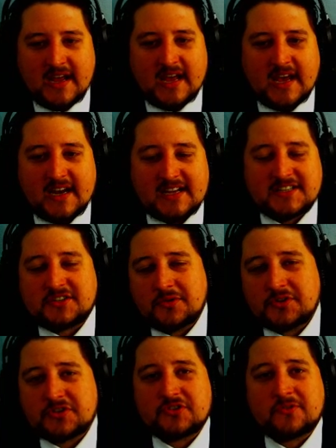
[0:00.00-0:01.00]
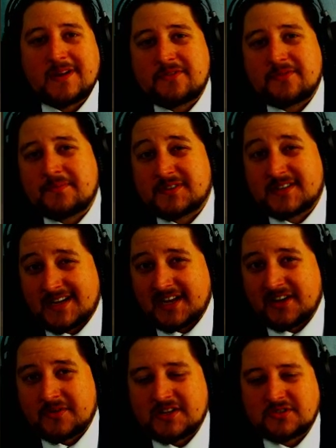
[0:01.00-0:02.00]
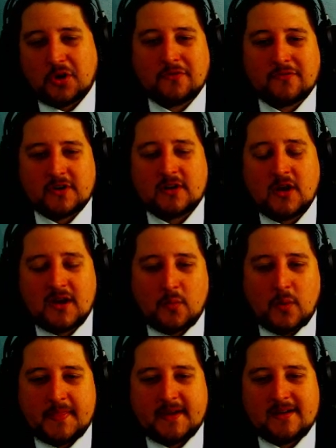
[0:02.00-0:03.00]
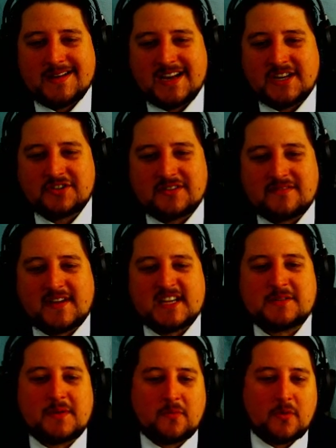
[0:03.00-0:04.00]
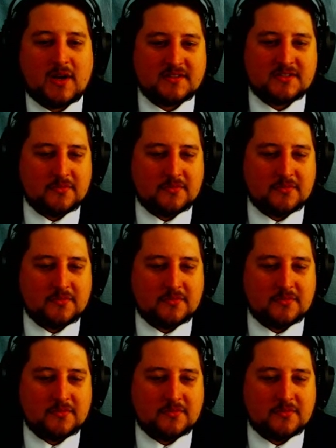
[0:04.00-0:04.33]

And that's a 223% increase over what their initial investment was.